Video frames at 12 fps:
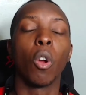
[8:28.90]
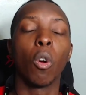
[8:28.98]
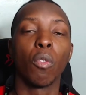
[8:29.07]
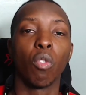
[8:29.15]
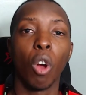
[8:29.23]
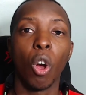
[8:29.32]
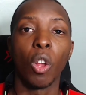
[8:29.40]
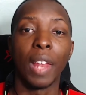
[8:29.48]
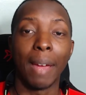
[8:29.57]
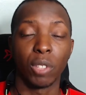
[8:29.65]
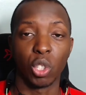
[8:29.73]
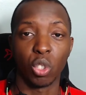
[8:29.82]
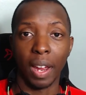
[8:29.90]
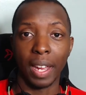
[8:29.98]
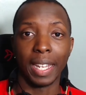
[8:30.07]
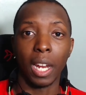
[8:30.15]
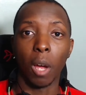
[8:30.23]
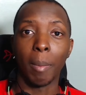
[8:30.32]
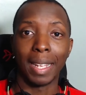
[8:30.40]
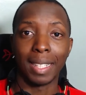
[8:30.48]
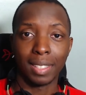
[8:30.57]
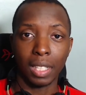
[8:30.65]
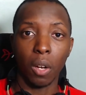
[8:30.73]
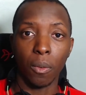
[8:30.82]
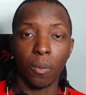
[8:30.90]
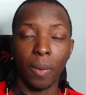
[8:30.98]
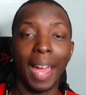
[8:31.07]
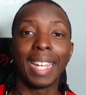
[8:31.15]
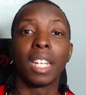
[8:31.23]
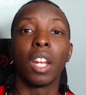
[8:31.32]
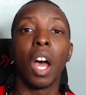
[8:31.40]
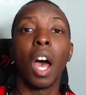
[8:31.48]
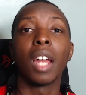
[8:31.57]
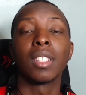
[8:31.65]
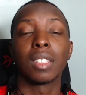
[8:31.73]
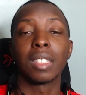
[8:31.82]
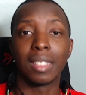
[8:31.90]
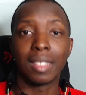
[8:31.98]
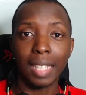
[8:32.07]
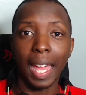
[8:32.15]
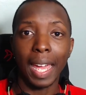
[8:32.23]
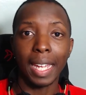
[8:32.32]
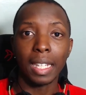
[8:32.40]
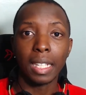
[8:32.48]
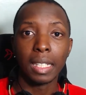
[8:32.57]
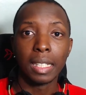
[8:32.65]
overall, after trying it out myself, I can honestly say